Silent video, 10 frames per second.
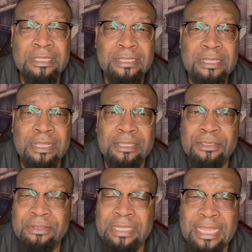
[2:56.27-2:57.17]
uh,
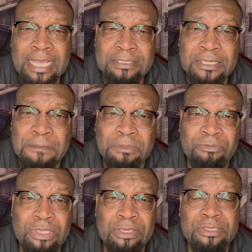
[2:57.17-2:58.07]
here in the last couple
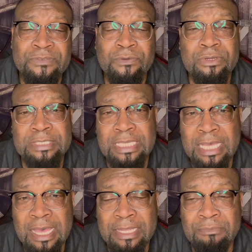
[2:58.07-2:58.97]
of years, as far as
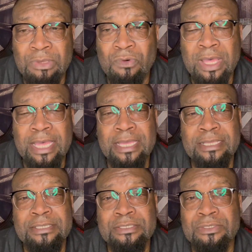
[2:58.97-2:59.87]
economy
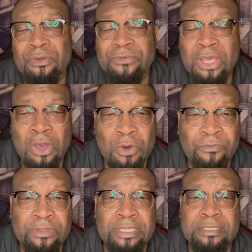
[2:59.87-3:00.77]
wise, you know,
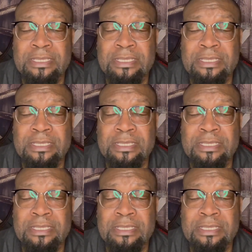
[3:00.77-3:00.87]
COVID